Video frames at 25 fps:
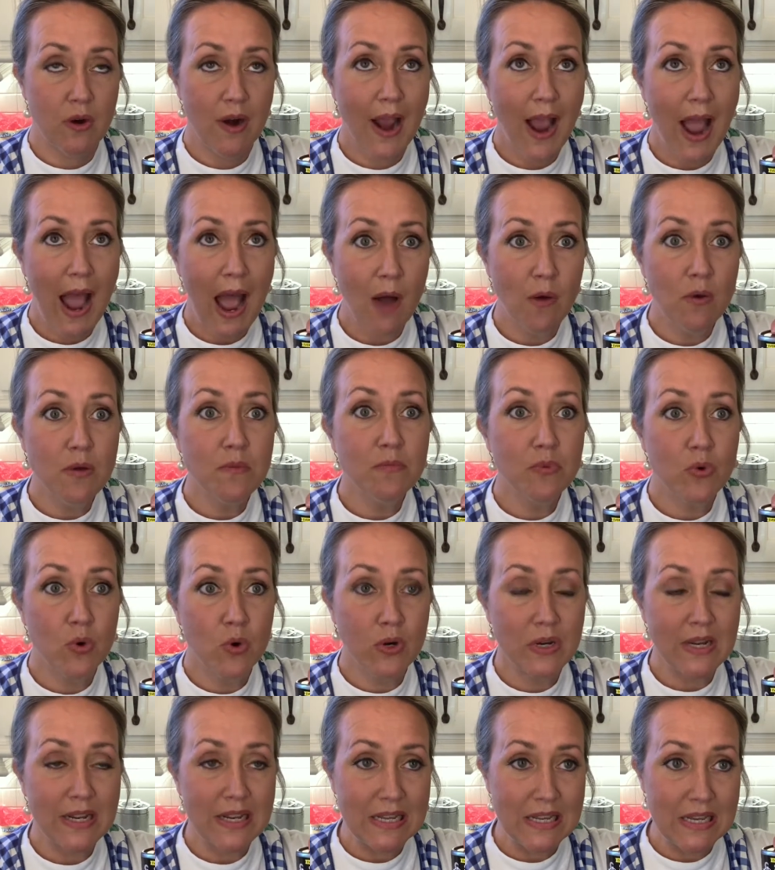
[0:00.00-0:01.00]
how
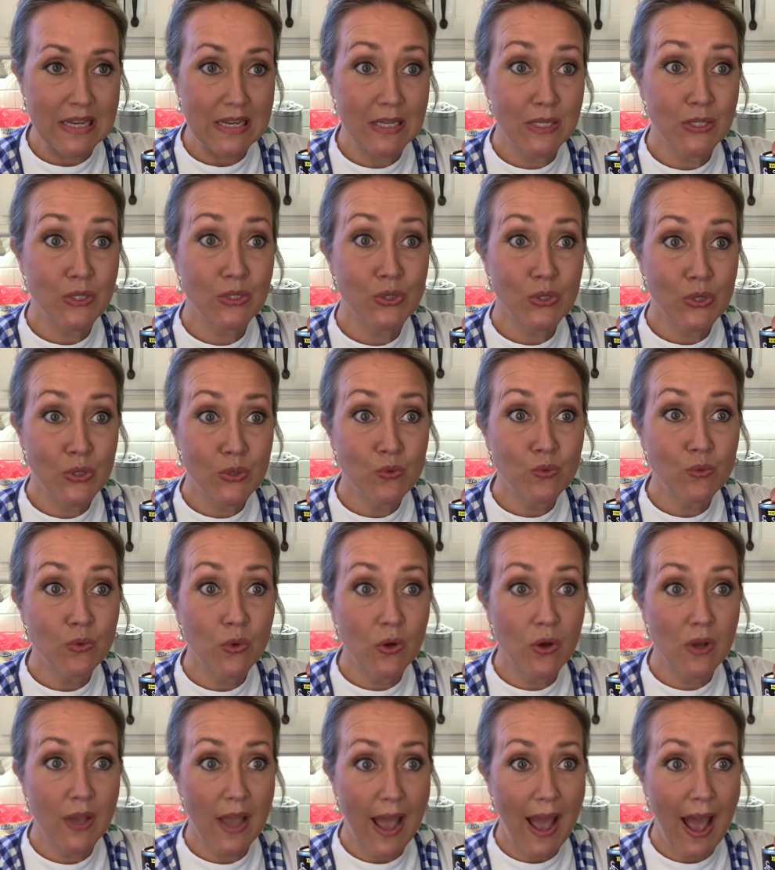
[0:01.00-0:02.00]
important it is to
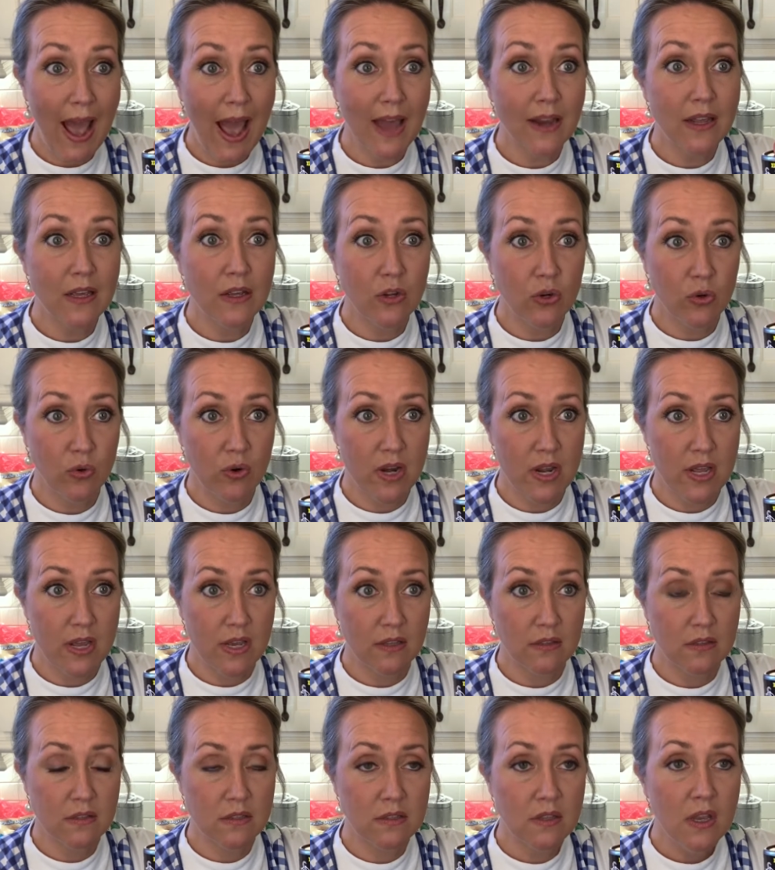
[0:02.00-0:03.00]
look at
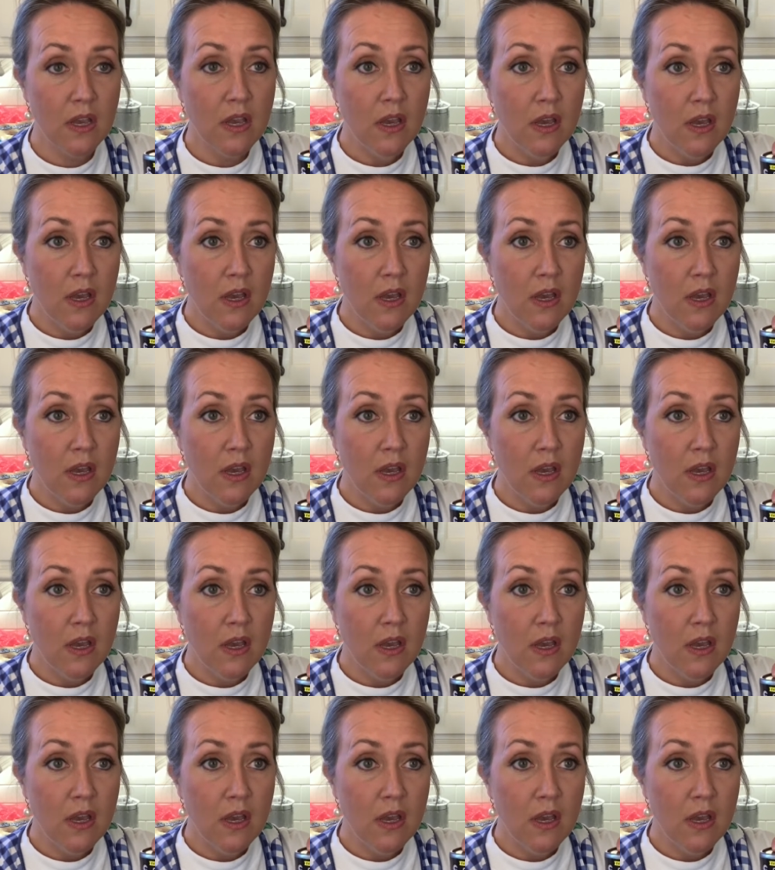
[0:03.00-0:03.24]
ingredients.